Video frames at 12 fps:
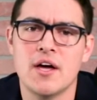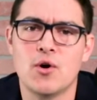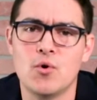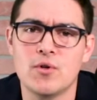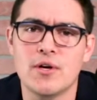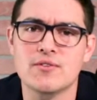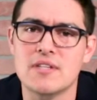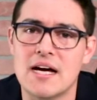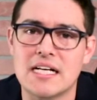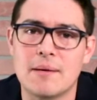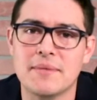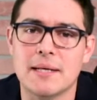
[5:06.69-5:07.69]
Julio's
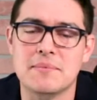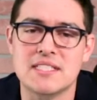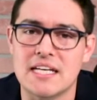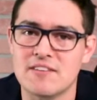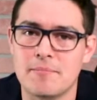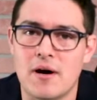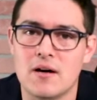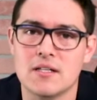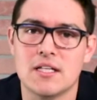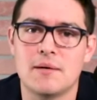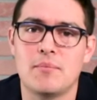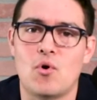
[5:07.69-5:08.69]
not coming up to save the ball
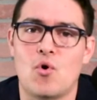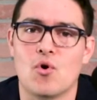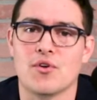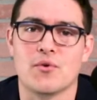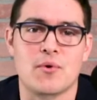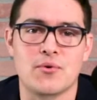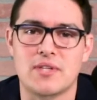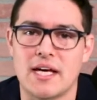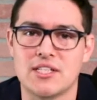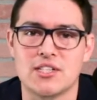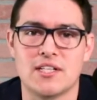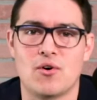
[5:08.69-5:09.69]
club or the
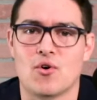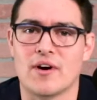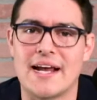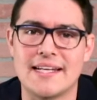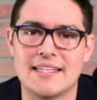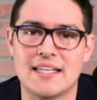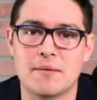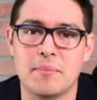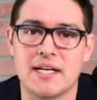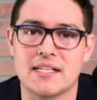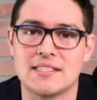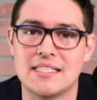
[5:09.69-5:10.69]
rotation or anything
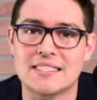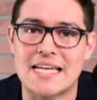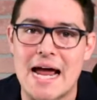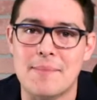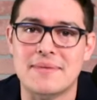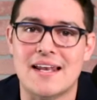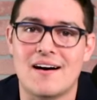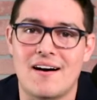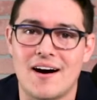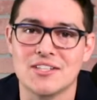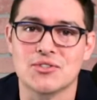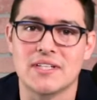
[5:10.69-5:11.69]
because he's capped at
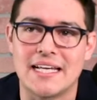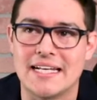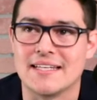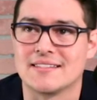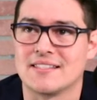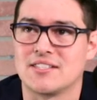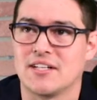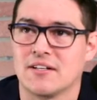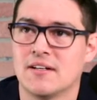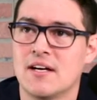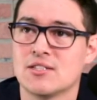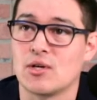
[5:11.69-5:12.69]
100 innings this year.
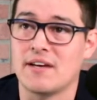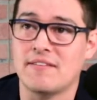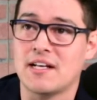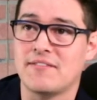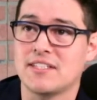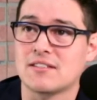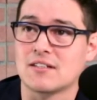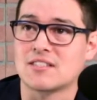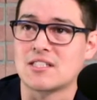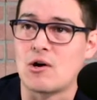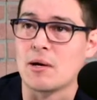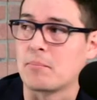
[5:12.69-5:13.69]
So even if he starts
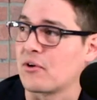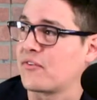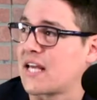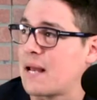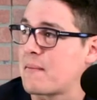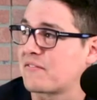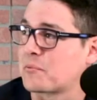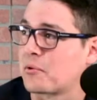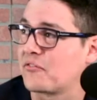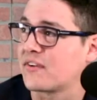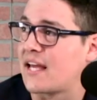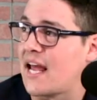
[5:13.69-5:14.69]
throwing perfect game after
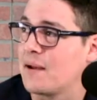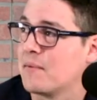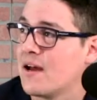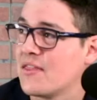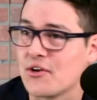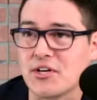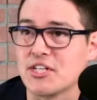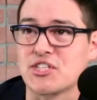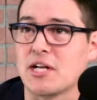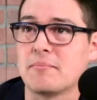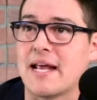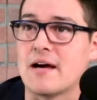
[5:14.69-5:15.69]
perfect game, they're going to
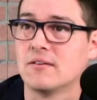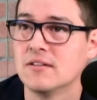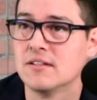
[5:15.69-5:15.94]
shut him down.